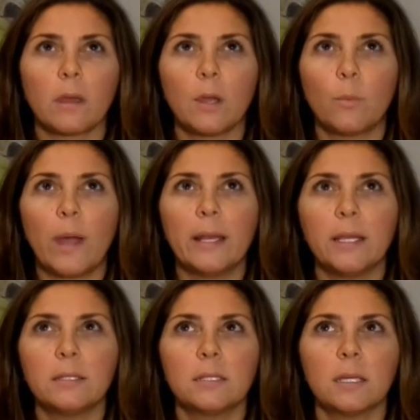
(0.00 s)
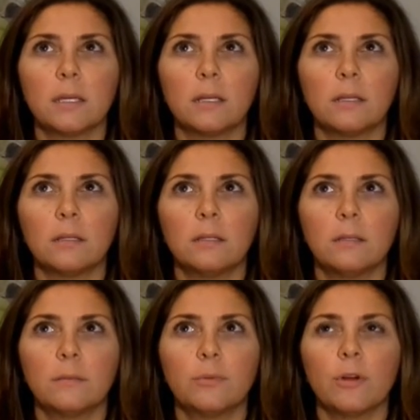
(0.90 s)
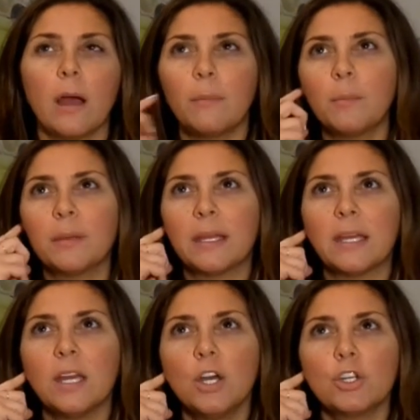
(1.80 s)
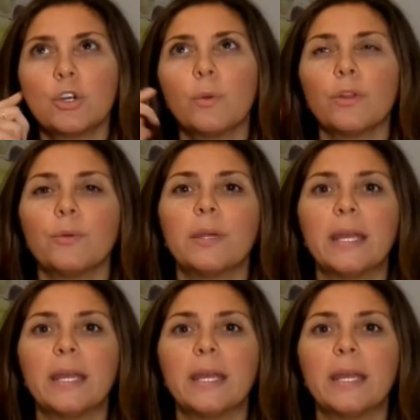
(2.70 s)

it went until probably 2 or 3